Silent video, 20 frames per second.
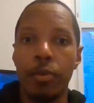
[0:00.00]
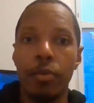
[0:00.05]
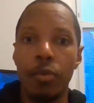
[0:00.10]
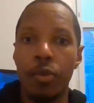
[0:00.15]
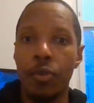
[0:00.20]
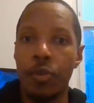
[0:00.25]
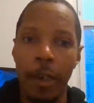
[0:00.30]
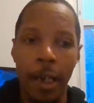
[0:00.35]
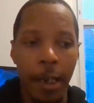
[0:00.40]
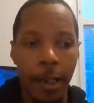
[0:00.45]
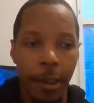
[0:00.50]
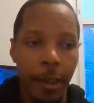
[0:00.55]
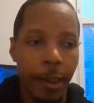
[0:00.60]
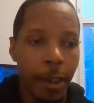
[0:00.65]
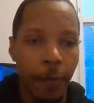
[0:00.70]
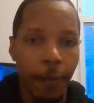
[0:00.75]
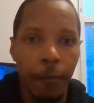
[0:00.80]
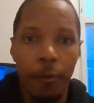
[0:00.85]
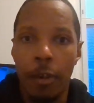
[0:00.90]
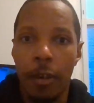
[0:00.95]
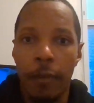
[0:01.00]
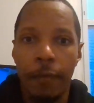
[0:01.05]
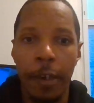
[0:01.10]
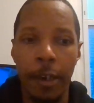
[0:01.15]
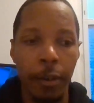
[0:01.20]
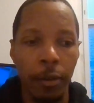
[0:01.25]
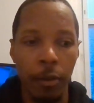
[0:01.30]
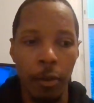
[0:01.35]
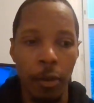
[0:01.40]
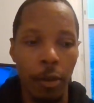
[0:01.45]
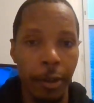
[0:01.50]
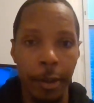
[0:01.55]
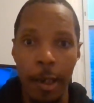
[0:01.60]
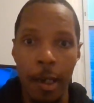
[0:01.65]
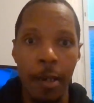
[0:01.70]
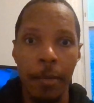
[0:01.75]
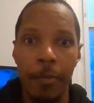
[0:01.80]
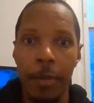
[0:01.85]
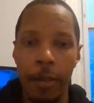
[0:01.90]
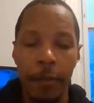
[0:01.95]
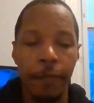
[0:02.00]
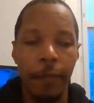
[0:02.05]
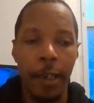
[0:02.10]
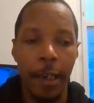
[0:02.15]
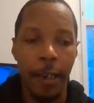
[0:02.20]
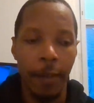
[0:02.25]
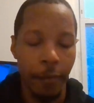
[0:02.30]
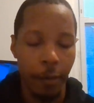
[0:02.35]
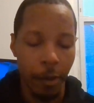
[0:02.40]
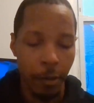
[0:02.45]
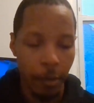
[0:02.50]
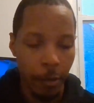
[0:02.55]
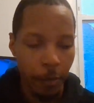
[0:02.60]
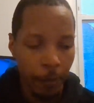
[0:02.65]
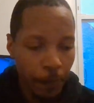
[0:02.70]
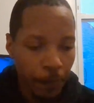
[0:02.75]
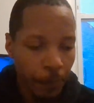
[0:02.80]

to try again for a very long time, if ever.